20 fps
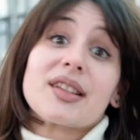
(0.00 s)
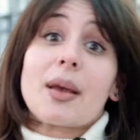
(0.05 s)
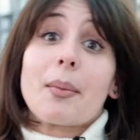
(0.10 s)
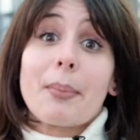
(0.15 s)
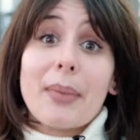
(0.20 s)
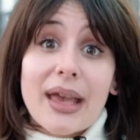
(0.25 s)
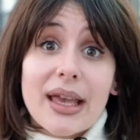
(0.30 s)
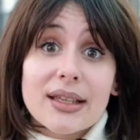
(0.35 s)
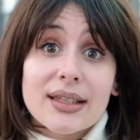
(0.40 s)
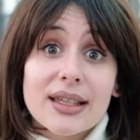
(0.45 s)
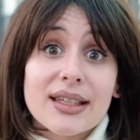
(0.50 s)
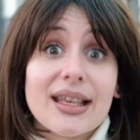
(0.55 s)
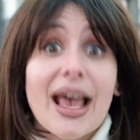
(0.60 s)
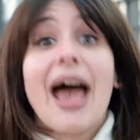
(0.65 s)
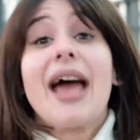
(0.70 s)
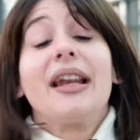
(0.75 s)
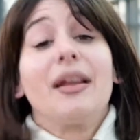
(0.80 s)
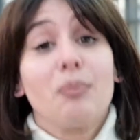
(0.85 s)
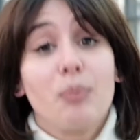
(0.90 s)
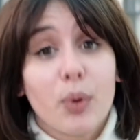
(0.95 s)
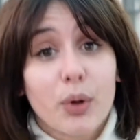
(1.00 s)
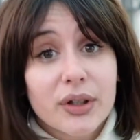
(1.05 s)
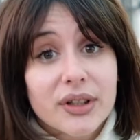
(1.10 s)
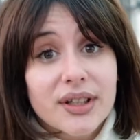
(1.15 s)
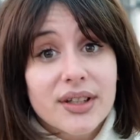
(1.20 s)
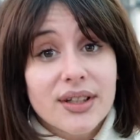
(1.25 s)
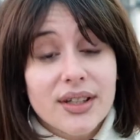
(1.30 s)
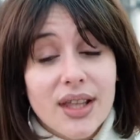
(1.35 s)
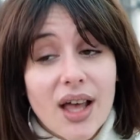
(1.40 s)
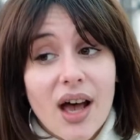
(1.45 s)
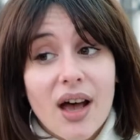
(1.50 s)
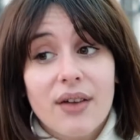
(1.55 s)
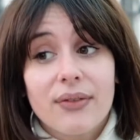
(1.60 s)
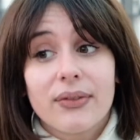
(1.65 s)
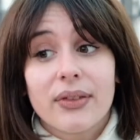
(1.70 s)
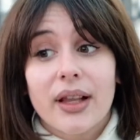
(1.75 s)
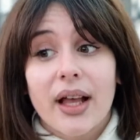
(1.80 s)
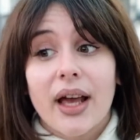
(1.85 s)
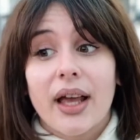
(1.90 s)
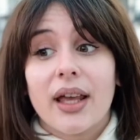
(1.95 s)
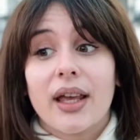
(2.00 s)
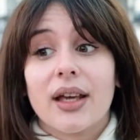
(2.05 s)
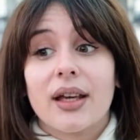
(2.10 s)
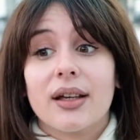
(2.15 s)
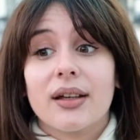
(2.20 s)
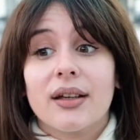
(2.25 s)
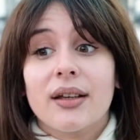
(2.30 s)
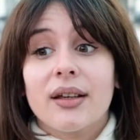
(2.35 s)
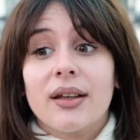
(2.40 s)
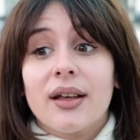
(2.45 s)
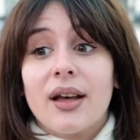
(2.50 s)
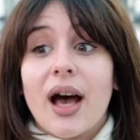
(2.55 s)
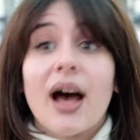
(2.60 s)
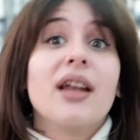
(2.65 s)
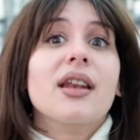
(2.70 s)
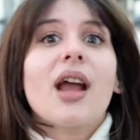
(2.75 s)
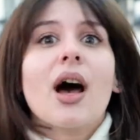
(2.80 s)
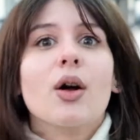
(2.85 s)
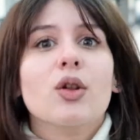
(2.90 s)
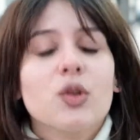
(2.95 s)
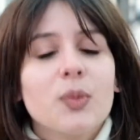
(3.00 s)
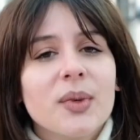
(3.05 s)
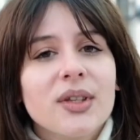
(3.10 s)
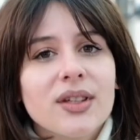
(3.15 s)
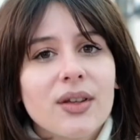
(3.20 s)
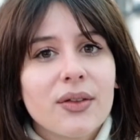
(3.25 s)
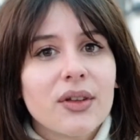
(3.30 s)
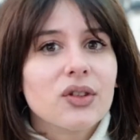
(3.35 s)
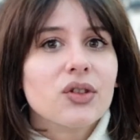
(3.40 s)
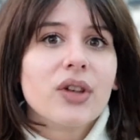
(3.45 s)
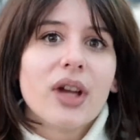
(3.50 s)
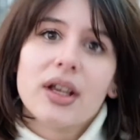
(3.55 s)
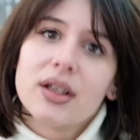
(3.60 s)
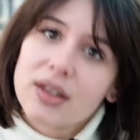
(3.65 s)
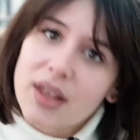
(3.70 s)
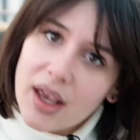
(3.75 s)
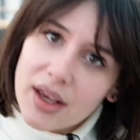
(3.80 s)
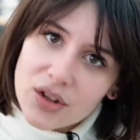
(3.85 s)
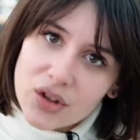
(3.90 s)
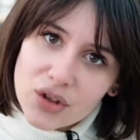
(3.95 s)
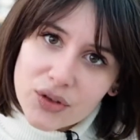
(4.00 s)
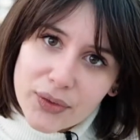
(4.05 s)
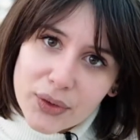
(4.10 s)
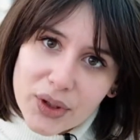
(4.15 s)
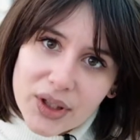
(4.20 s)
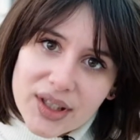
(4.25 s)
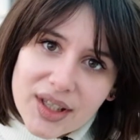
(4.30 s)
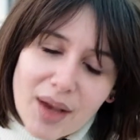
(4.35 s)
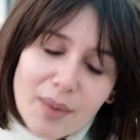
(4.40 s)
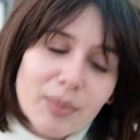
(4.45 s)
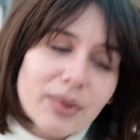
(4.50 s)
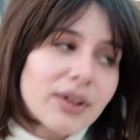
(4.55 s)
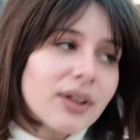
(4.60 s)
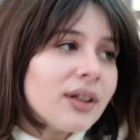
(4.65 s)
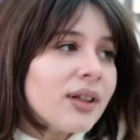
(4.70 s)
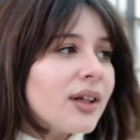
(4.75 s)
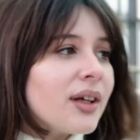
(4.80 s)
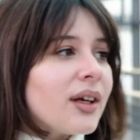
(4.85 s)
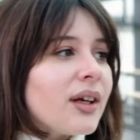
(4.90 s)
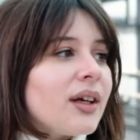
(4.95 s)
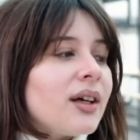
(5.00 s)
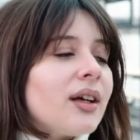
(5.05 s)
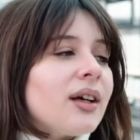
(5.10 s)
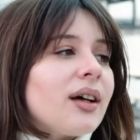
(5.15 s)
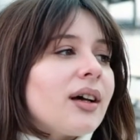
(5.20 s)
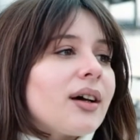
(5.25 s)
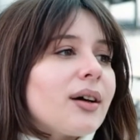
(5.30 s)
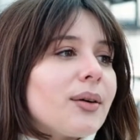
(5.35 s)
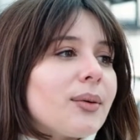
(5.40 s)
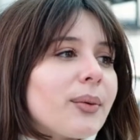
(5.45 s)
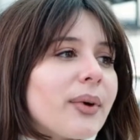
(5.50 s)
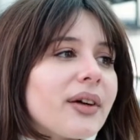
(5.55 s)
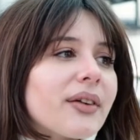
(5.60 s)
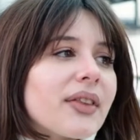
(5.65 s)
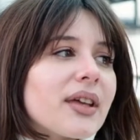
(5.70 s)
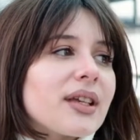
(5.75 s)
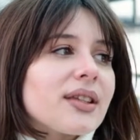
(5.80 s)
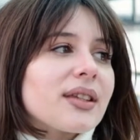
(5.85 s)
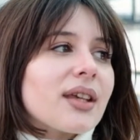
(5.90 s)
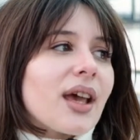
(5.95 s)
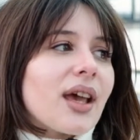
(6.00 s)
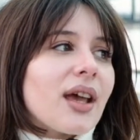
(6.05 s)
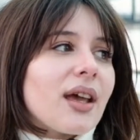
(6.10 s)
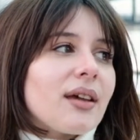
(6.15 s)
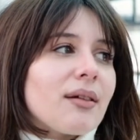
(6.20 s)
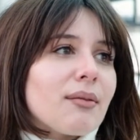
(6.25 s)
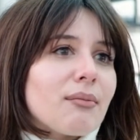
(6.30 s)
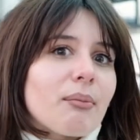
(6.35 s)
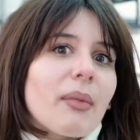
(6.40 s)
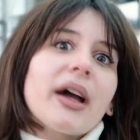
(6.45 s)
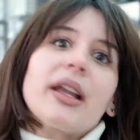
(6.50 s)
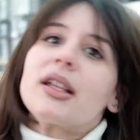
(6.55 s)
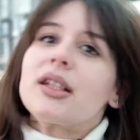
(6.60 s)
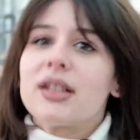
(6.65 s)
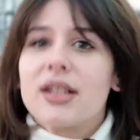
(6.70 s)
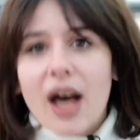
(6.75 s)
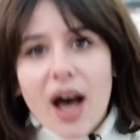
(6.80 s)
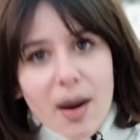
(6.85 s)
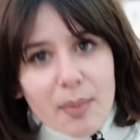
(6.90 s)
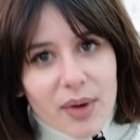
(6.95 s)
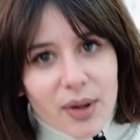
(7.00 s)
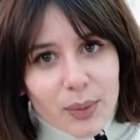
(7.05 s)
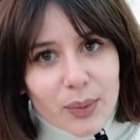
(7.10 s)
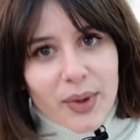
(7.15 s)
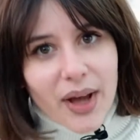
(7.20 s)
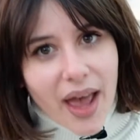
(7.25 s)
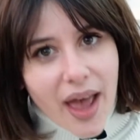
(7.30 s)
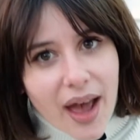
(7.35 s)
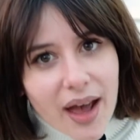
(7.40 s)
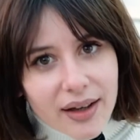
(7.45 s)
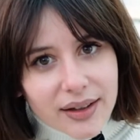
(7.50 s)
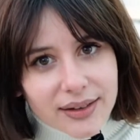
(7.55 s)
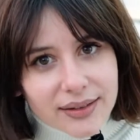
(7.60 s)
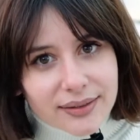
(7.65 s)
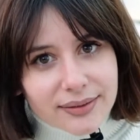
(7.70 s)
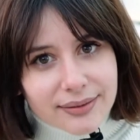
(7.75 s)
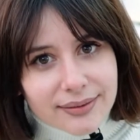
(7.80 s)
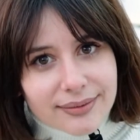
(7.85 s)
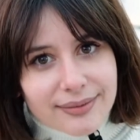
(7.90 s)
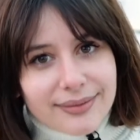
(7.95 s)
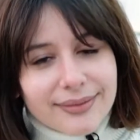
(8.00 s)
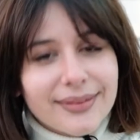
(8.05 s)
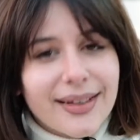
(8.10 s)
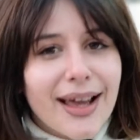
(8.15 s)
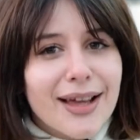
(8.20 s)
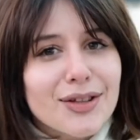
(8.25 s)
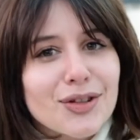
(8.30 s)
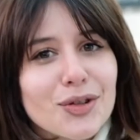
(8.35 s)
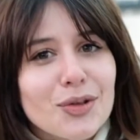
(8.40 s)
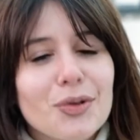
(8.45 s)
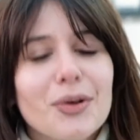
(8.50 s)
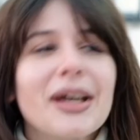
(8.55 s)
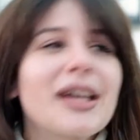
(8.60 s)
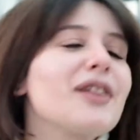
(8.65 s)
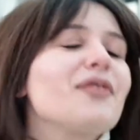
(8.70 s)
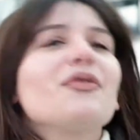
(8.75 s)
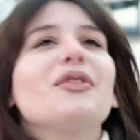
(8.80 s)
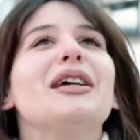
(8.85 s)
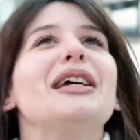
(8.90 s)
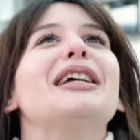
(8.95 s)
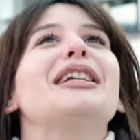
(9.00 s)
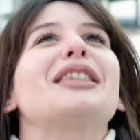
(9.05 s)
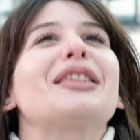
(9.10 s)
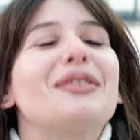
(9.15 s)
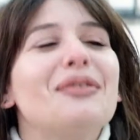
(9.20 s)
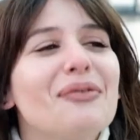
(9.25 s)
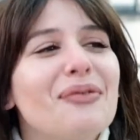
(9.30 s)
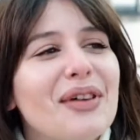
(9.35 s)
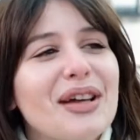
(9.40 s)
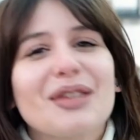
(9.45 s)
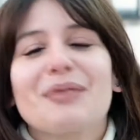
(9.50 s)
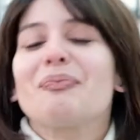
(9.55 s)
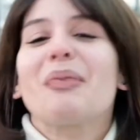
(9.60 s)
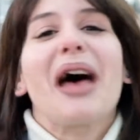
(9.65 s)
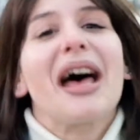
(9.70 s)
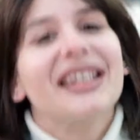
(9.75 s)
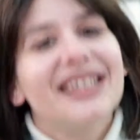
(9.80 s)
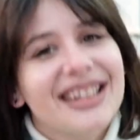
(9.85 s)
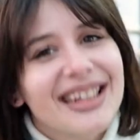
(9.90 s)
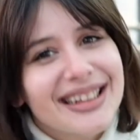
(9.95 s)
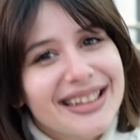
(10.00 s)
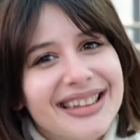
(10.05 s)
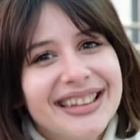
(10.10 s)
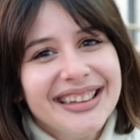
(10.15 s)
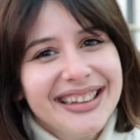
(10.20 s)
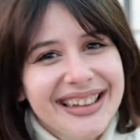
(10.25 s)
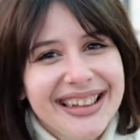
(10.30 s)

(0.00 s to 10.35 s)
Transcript: some basic and important stuff, like announcements on the train stations, for example, where they say, meine Damen und Herren, der Zug ist verspätet.